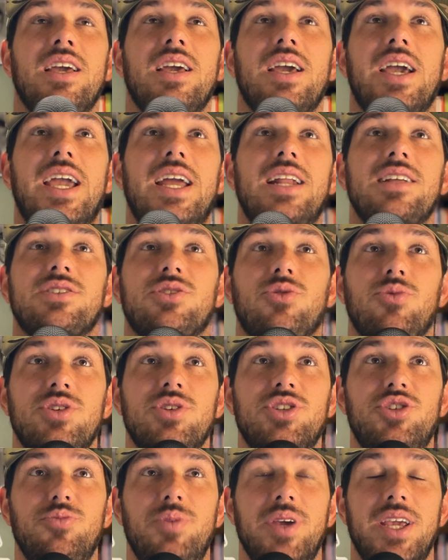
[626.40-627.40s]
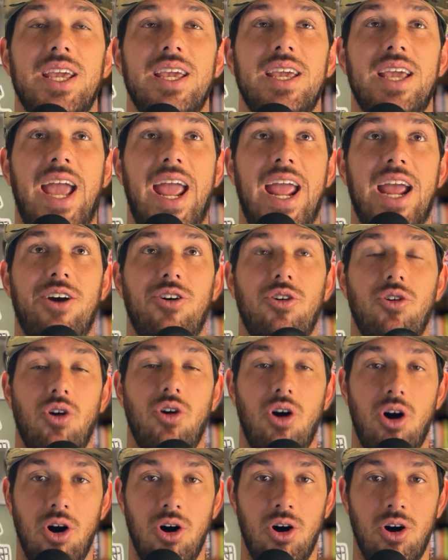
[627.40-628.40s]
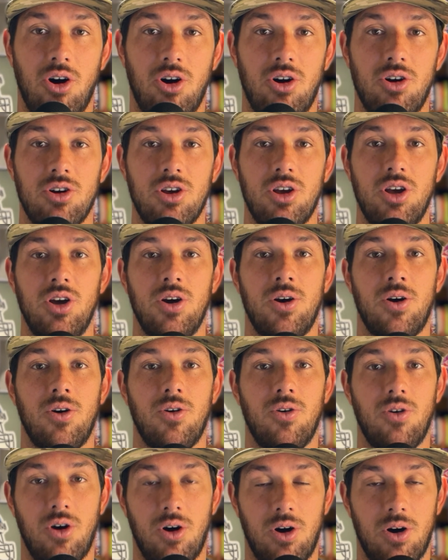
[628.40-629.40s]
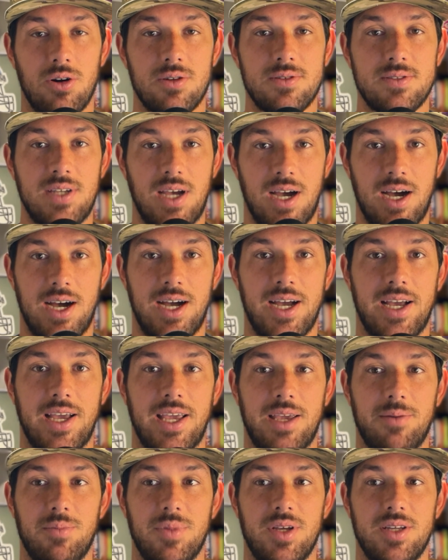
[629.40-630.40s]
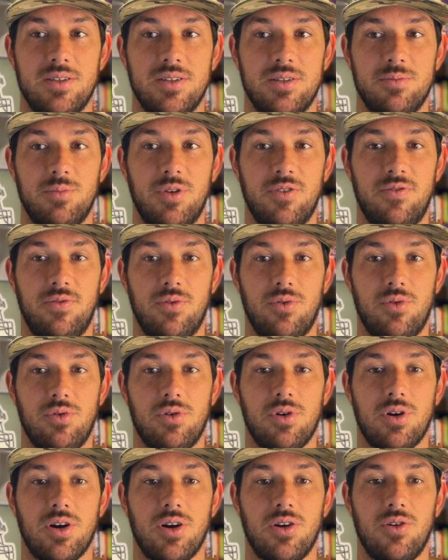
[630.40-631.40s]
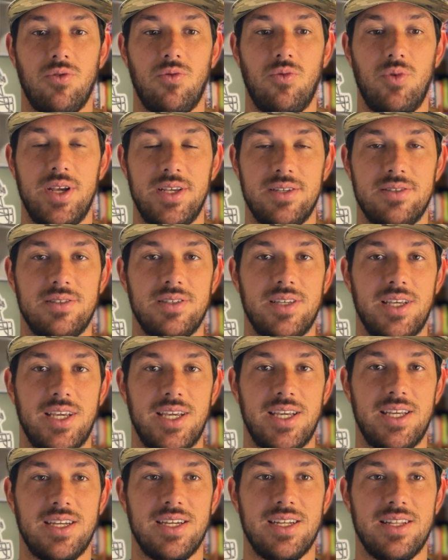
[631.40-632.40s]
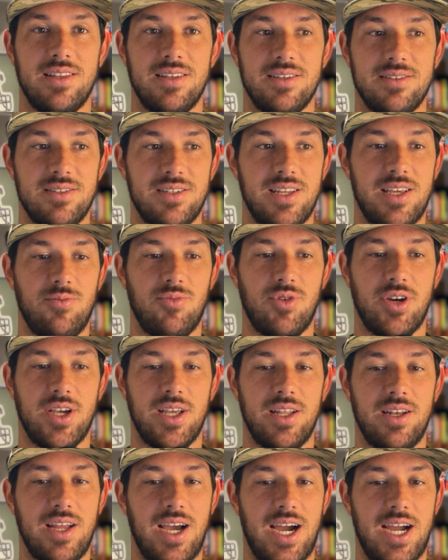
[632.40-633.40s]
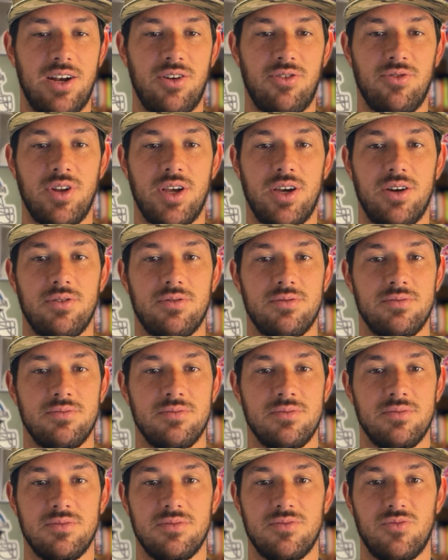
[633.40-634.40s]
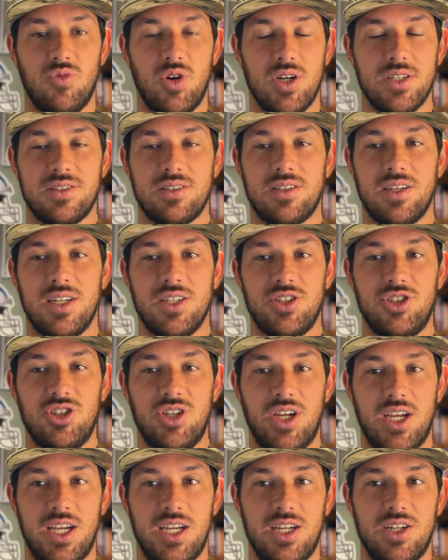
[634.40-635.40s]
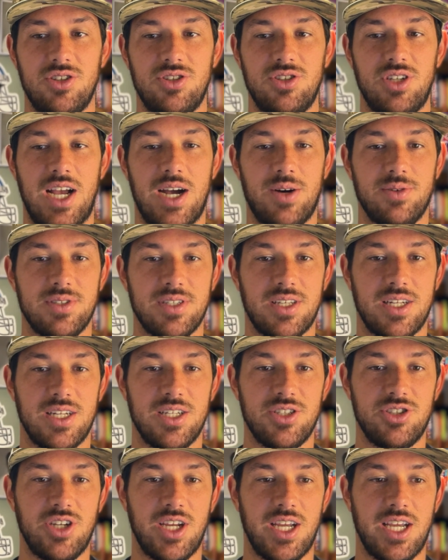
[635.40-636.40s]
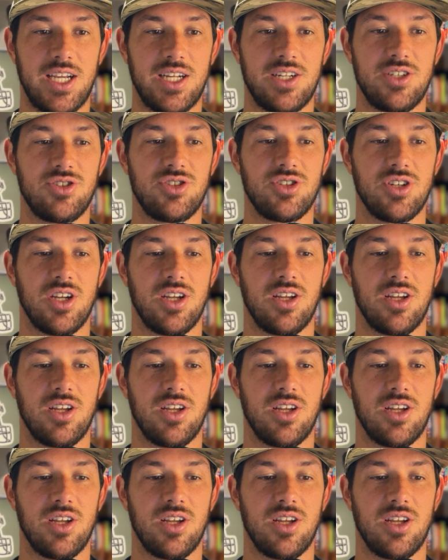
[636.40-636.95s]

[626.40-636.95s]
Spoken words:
it is going to be a long, long time before we see this team win. I don't know what's going to change, how it's going to change.